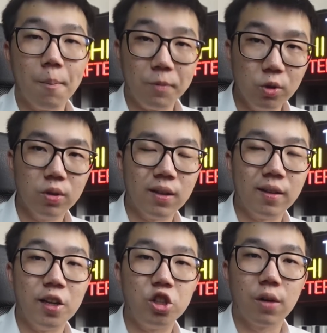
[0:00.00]
due to the
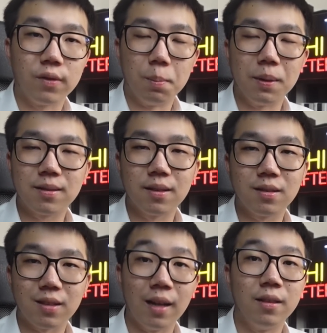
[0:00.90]
nature of the
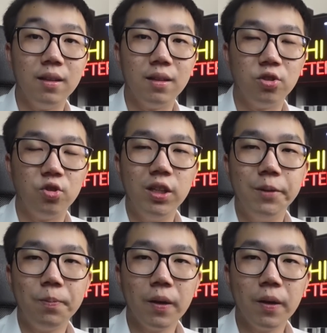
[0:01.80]
business and the industry.